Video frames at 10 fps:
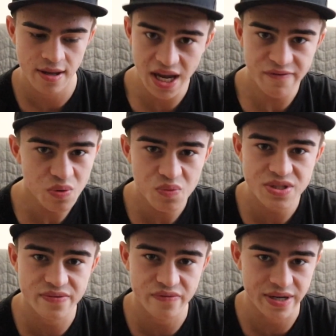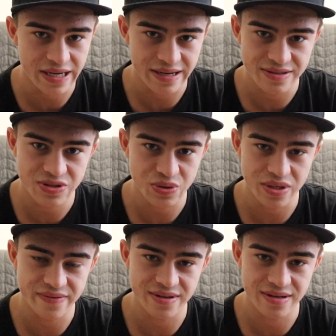Everyone was afraid to
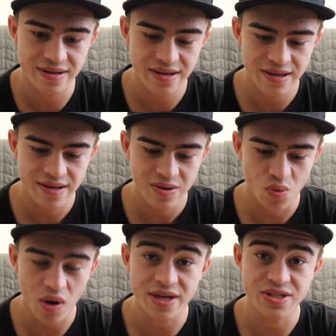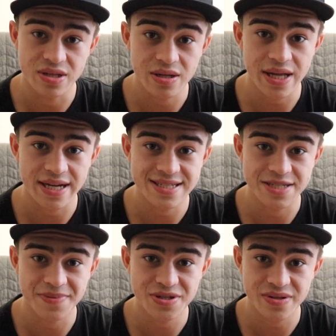even walk into the class,
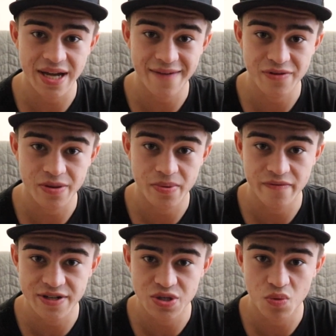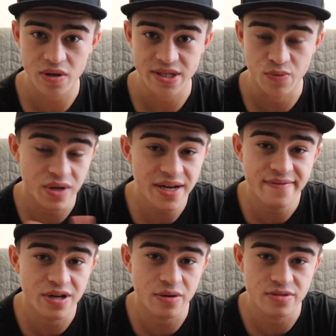especially after the professor walked in. We didn't
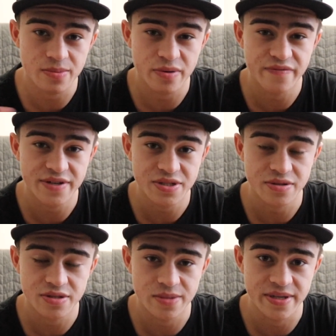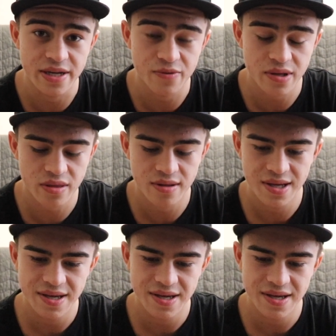even know it was the professor to begin with.